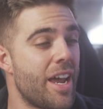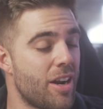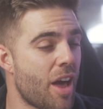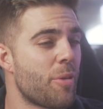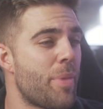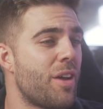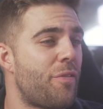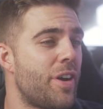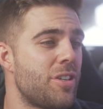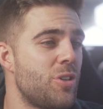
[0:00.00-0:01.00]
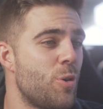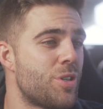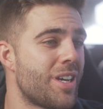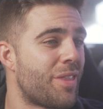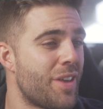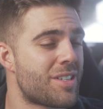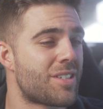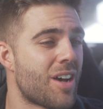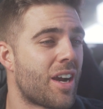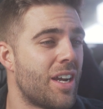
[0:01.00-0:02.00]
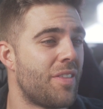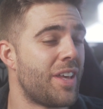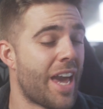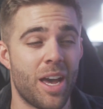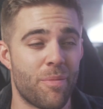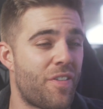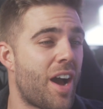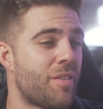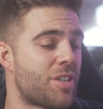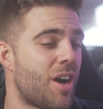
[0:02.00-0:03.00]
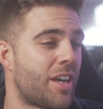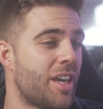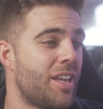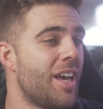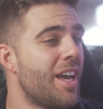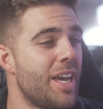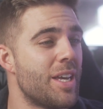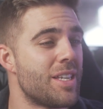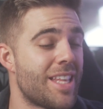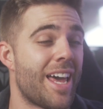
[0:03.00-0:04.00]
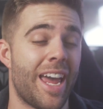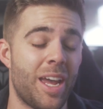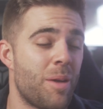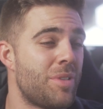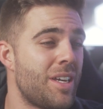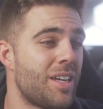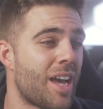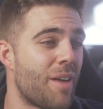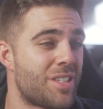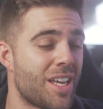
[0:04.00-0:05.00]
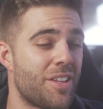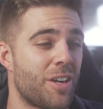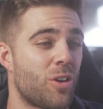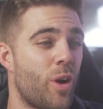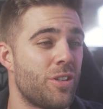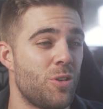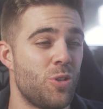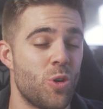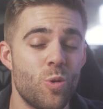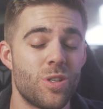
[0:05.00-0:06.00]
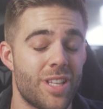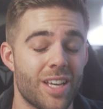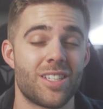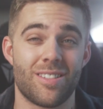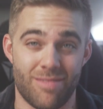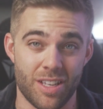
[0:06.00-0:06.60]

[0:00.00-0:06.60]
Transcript: And another benefit to using this socket, the AM5 socket, is that AMD have said that they're going to use this